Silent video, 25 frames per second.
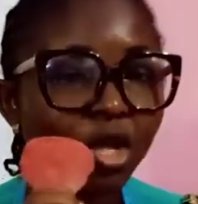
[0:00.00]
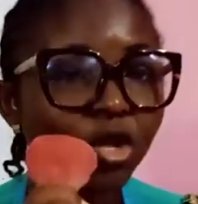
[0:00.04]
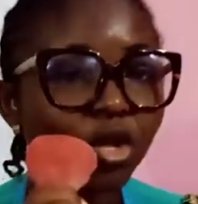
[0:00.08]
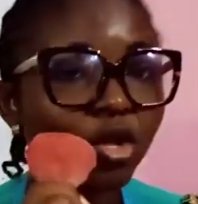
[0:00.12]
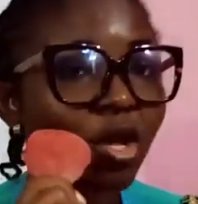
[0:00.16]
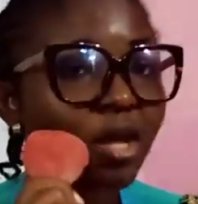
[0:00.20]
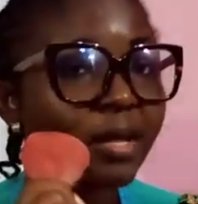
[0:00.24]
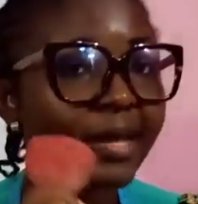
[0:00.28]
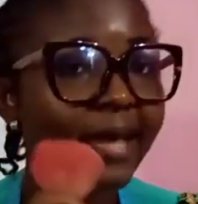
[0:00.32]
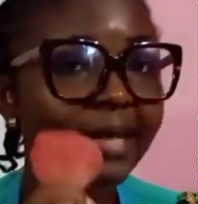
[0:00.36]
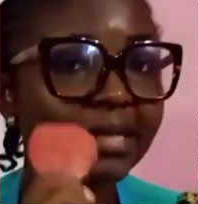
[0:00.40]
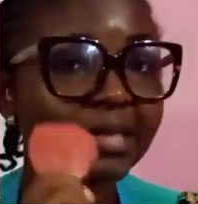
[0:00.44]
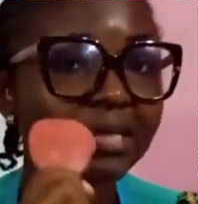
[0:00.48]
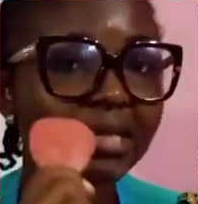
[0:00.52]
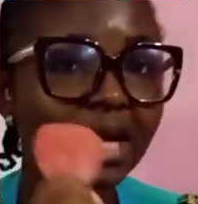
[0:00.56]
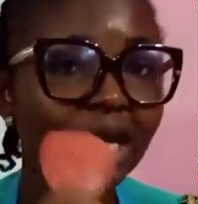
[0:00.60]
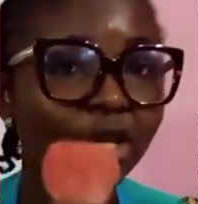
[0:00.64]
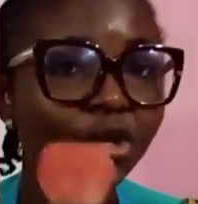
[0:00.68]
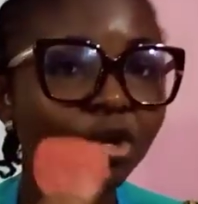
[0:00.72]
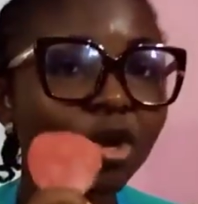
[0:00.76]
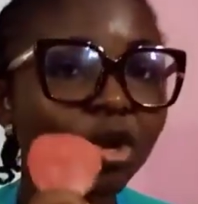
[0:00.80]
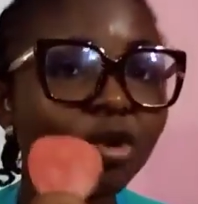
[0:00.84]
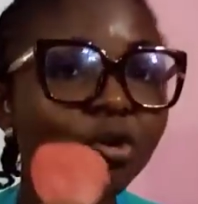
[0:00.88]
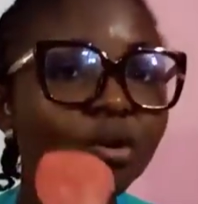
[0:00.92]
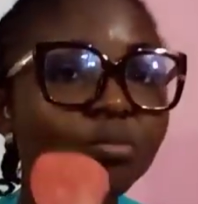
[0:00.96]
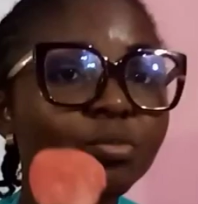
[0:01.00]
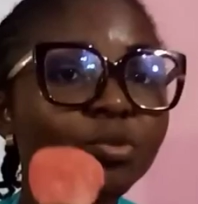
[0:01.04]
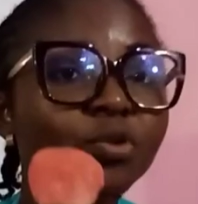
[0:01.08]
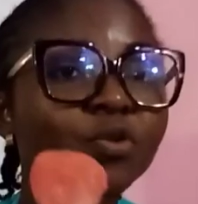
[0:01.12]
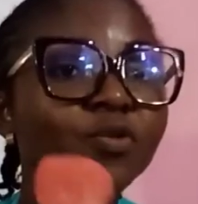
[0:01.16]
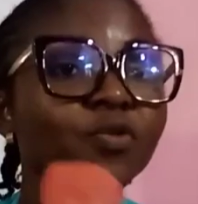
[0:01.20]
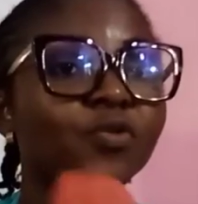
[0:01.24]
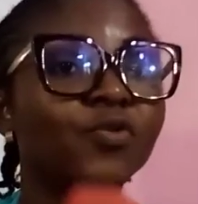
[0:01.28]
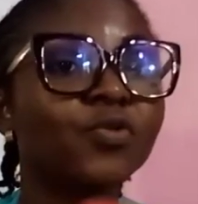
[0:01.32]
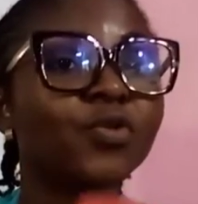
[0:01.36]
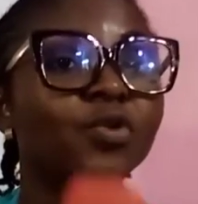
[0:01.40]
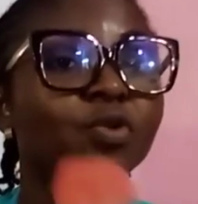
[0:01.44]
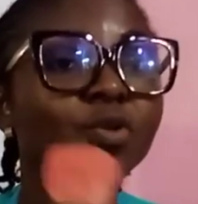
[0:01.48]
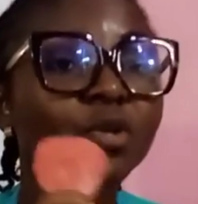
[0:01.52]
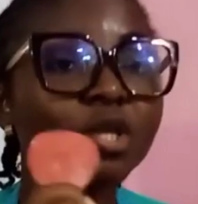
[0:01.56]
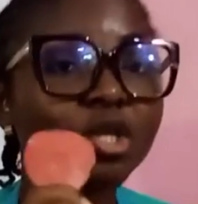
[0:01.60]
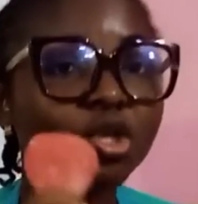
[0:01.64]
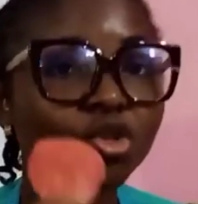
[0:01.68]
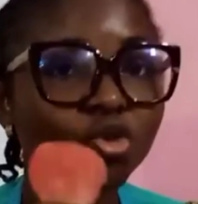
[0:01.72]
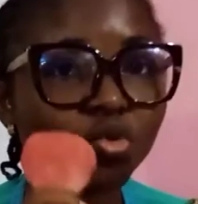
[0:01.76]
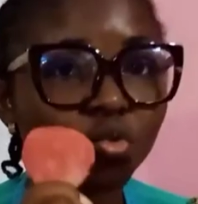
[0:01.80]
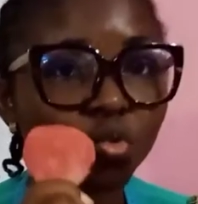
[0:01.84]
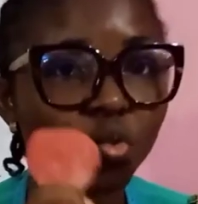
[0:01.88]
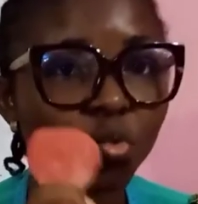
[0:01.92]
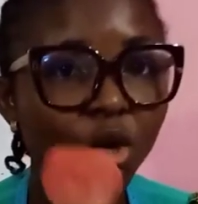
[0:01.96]
Not that it cannot remove, you
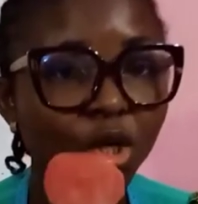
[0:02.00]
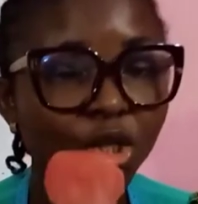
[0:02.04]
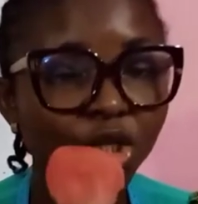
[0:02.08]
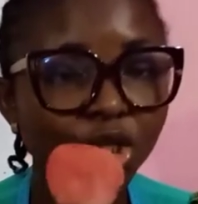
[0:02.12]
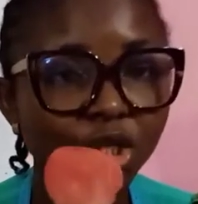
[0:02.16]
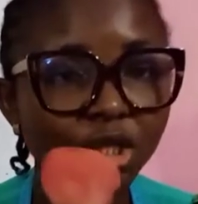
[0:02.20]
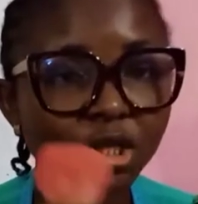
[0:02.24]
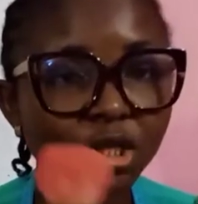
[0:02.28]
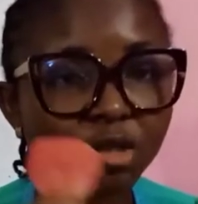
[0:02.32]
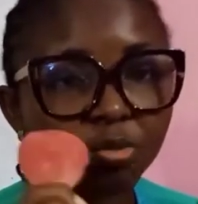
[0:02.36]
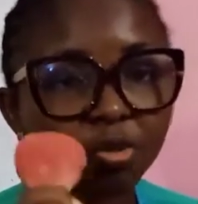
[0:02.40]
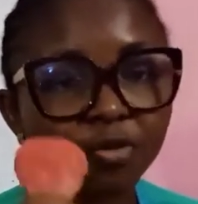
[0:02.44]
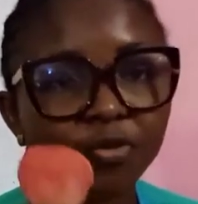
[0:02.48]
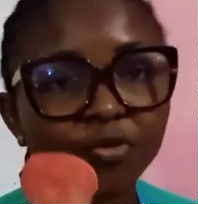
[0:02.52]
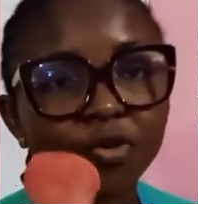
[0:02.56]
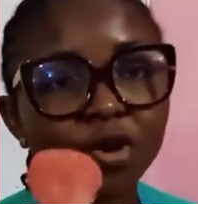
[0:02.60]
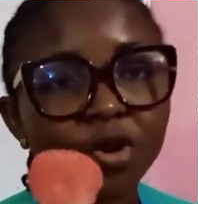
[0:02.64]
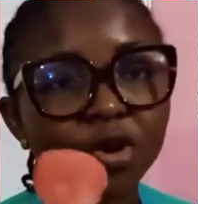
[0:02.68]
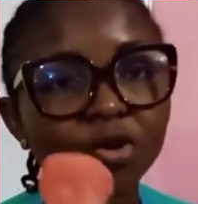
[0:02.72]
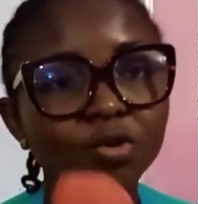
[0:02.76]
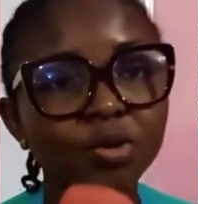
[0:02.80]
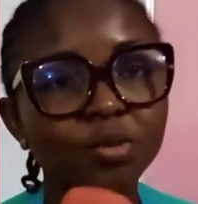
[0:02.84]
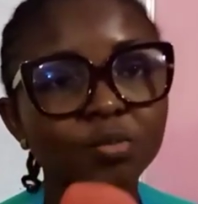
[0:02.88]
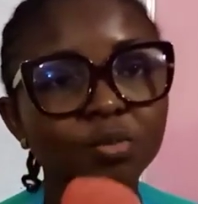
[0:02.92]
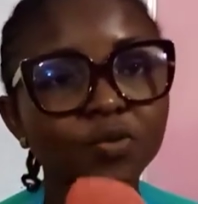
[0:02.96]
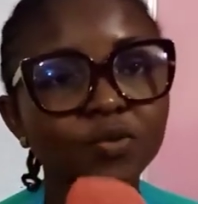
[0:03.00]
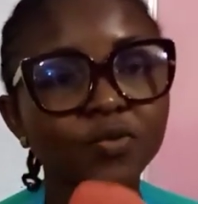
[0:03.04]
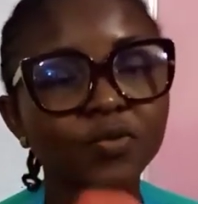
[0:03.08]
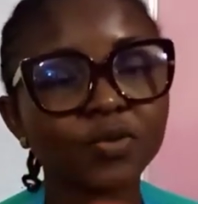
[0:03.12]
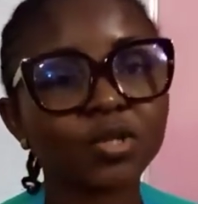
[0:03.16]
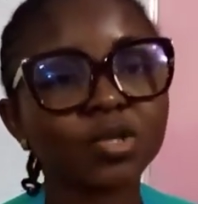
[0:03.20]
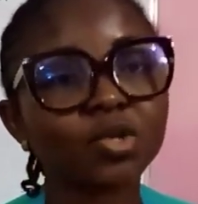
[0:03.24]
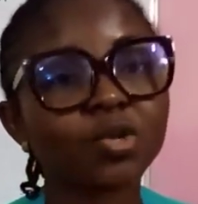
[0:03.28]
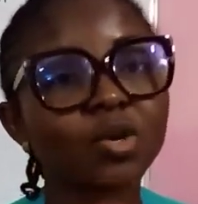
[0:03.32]
need to wash it before you remove it.